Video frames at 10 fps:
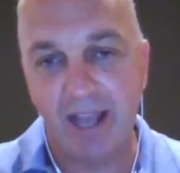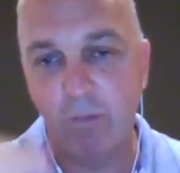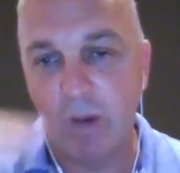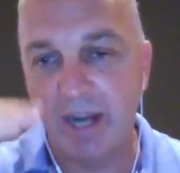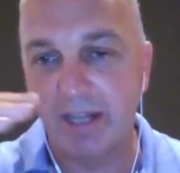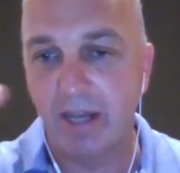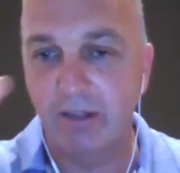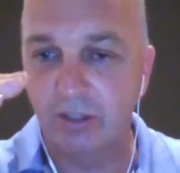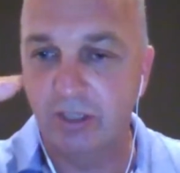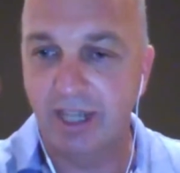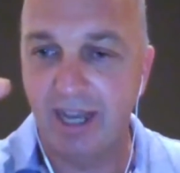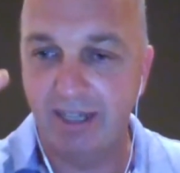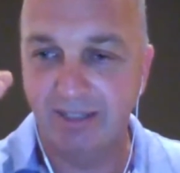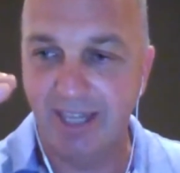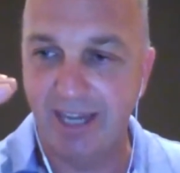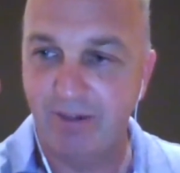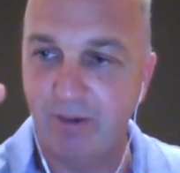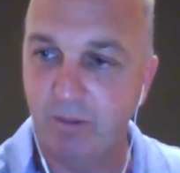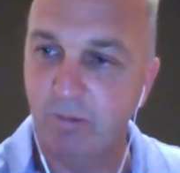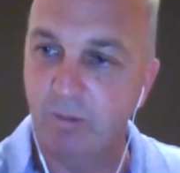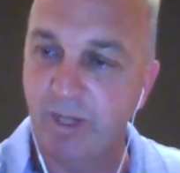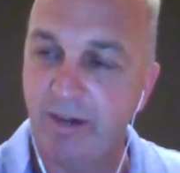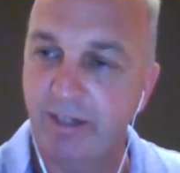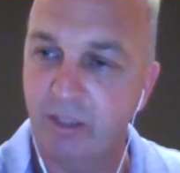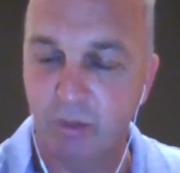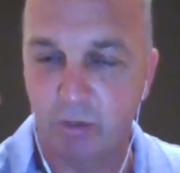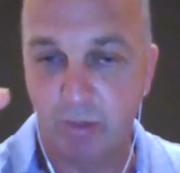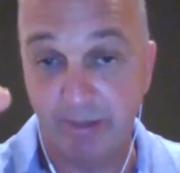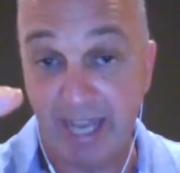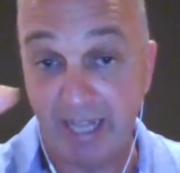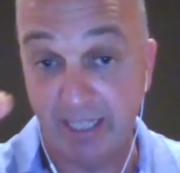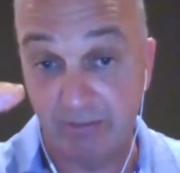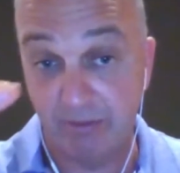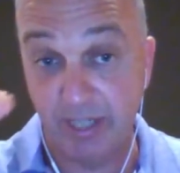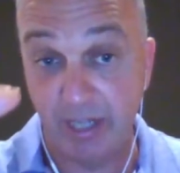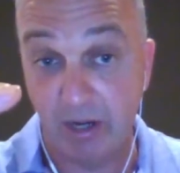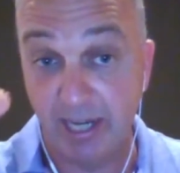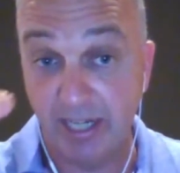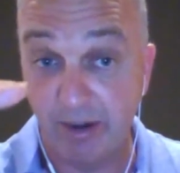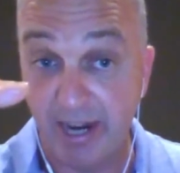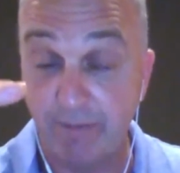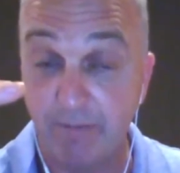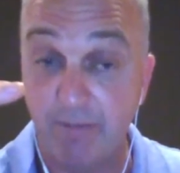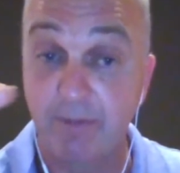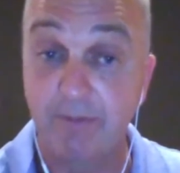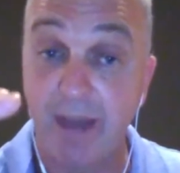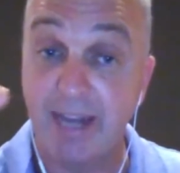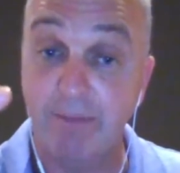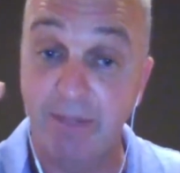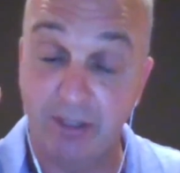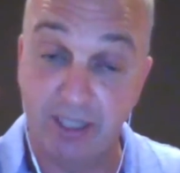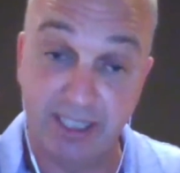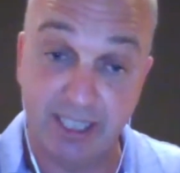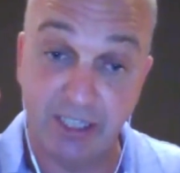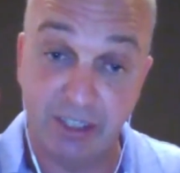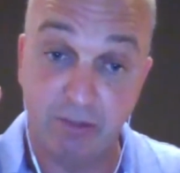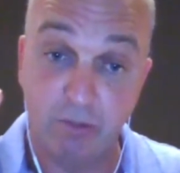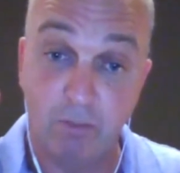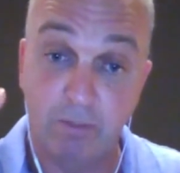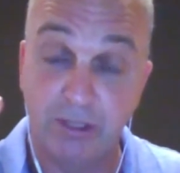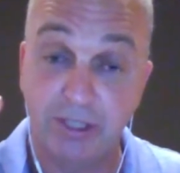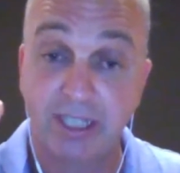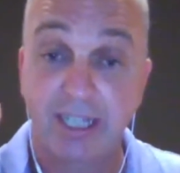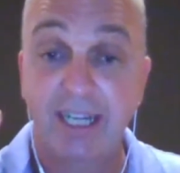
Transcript: one of those areas was where we had this very high-grade vein mineralization at Rompas,